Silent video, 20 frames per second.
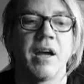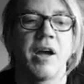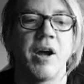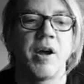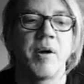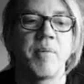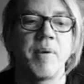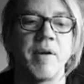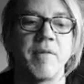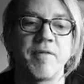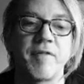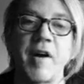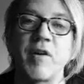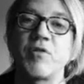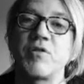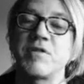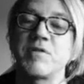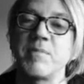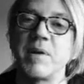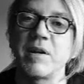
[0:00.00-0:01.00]
And
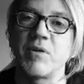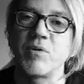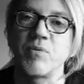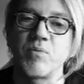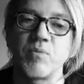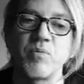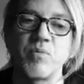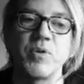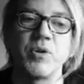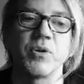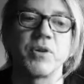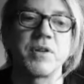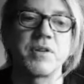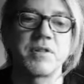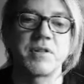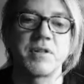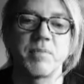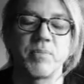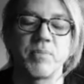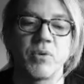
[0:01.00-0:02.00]
Foundry's made it really
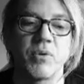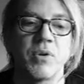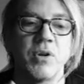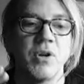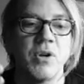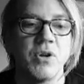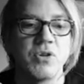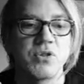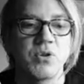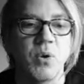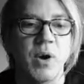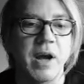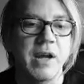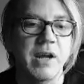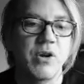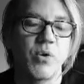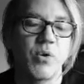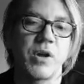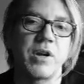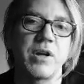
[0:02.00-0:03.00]
simple. So I
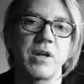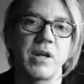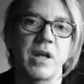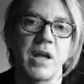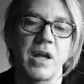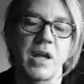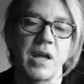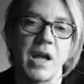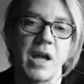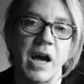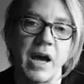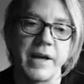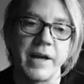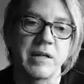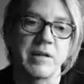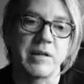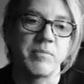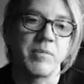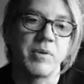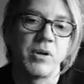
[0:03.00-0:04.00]
created an
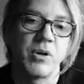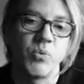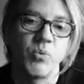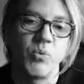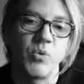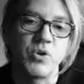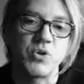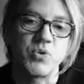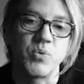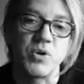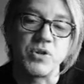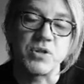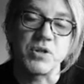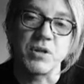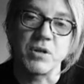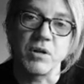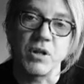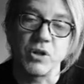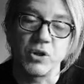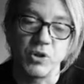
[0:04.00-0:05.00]
item, which
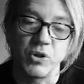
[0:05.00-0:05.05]
was a